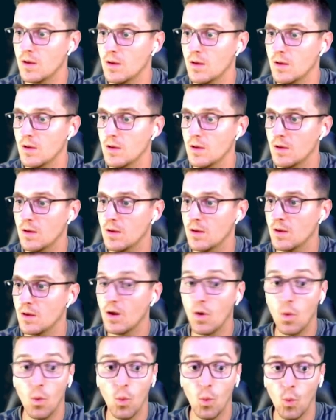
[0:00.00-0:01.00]
that I have the Claw
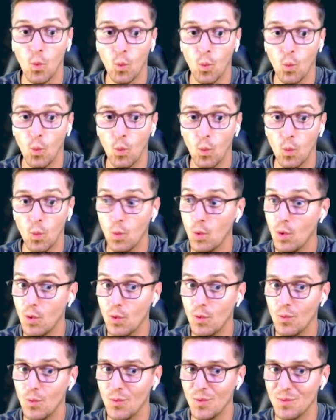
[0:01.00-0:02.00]
Fossil,
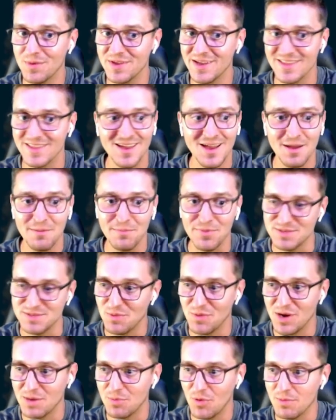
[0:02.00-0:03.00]
so I head to
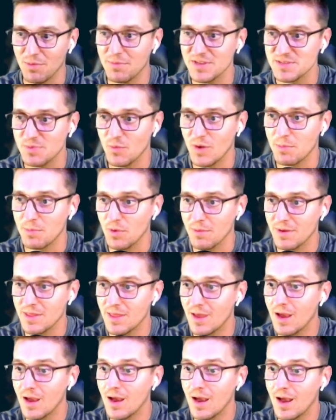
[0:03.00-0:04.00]
Rustboro City to
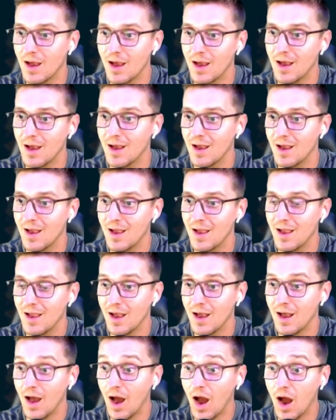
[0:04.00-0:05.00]
finally get myself an
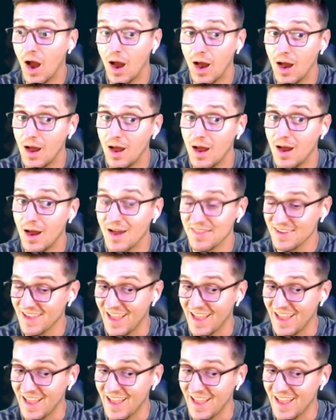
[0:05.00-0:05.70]
Anorith.